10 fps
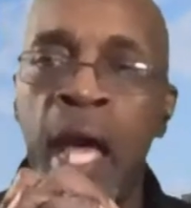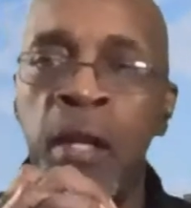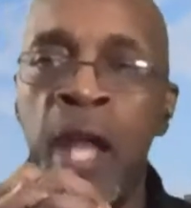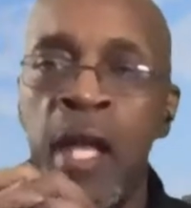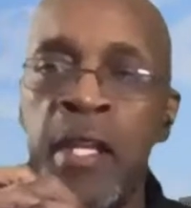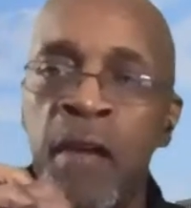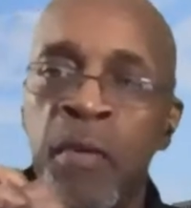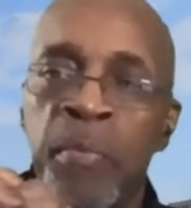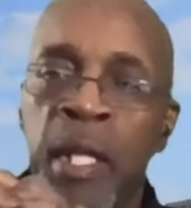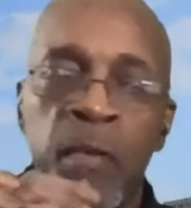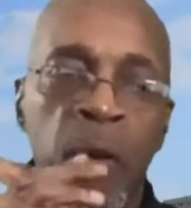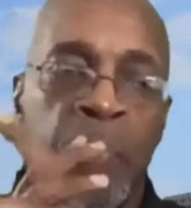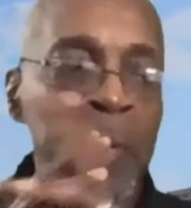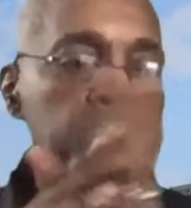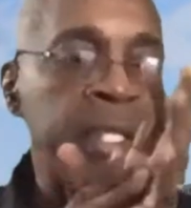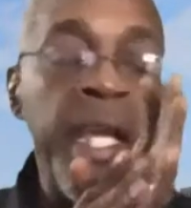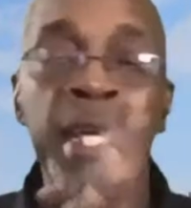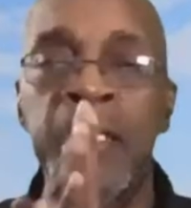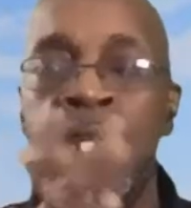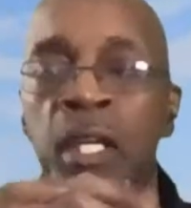I never believe what people
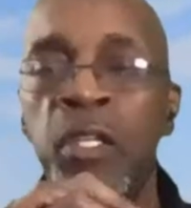says,